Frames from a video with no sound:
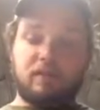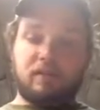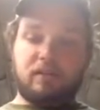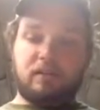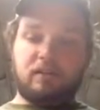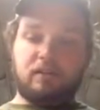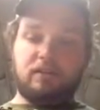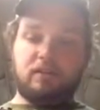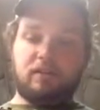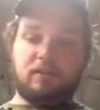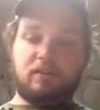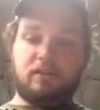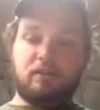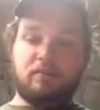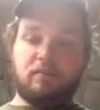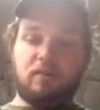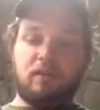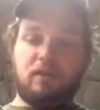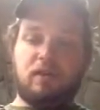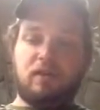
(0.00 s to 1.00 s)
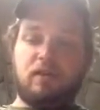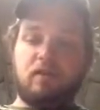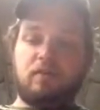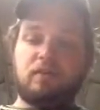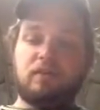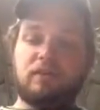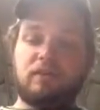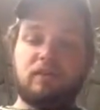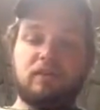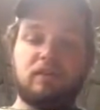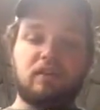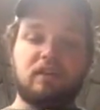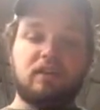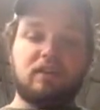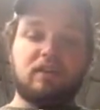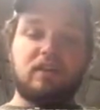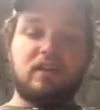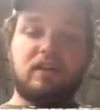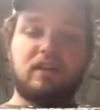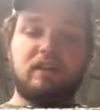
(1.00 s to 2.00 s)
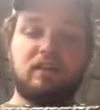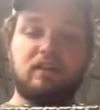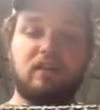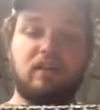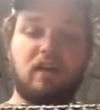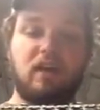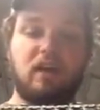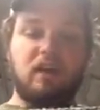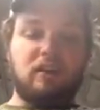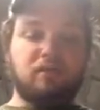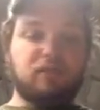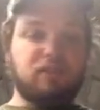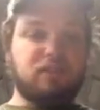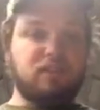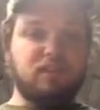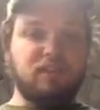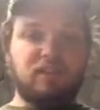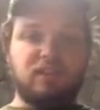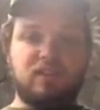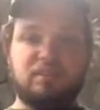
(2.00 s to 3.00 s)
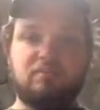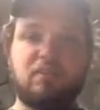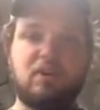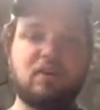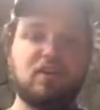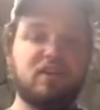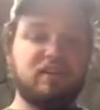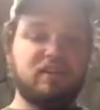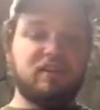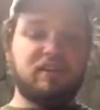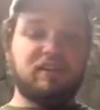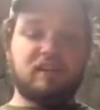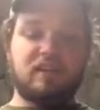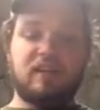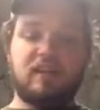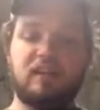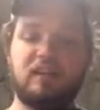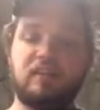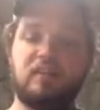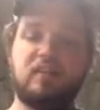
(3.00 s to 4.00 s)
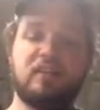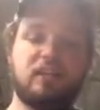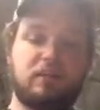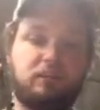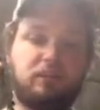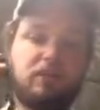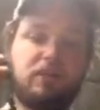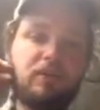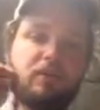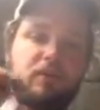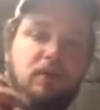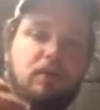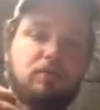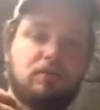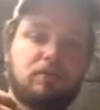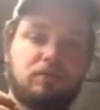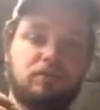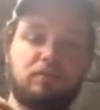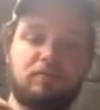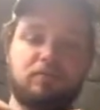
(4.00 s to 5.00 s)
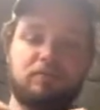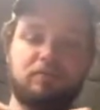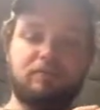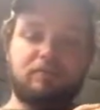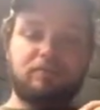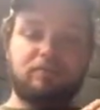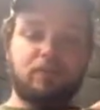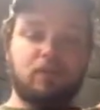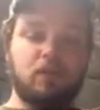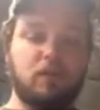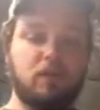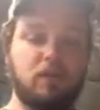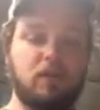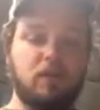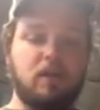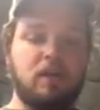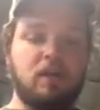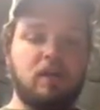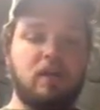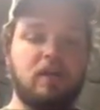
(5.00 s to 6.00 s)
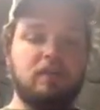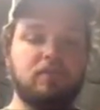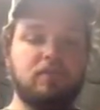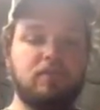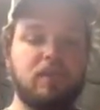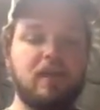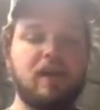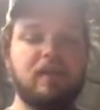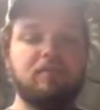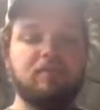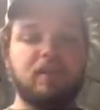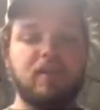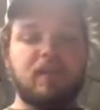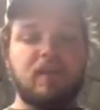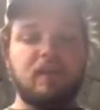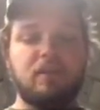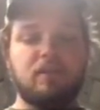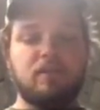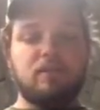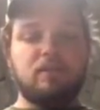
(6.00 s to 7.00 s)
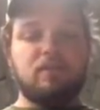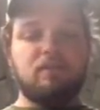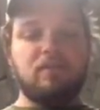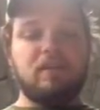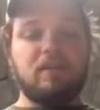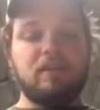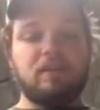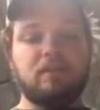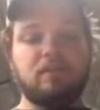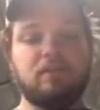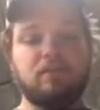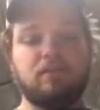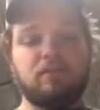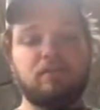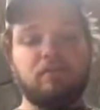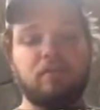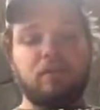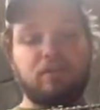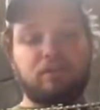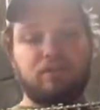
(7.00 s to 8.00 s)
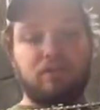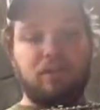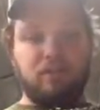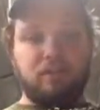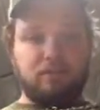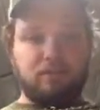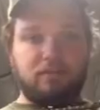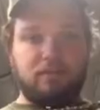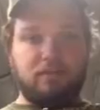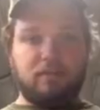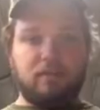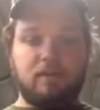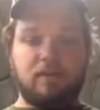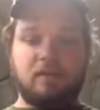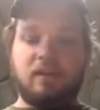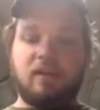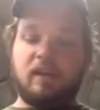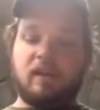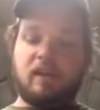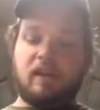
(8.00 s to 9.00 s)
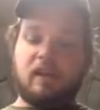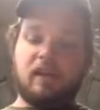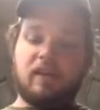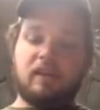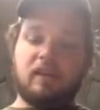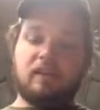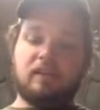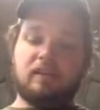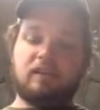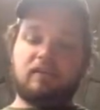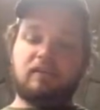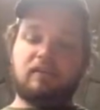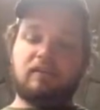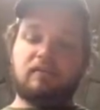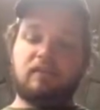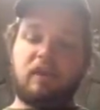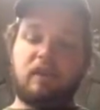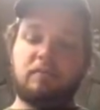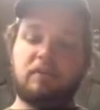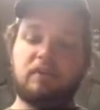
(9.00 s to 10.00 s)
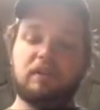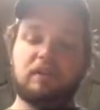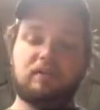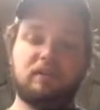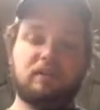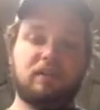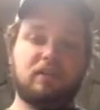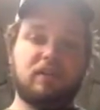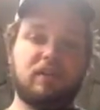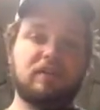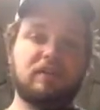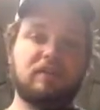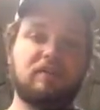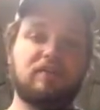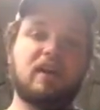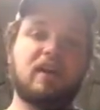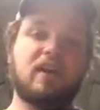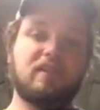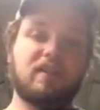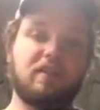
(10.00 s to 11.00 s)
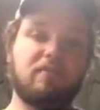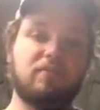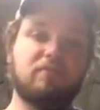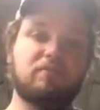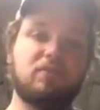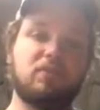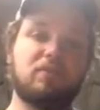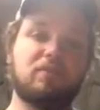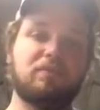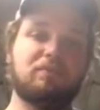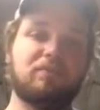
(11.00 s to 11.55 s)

And so we just need to look at that. You'll see a small indentation. It's pretty noticeable. If you have that, you need to address it, and that means you're gonna have to file that one more.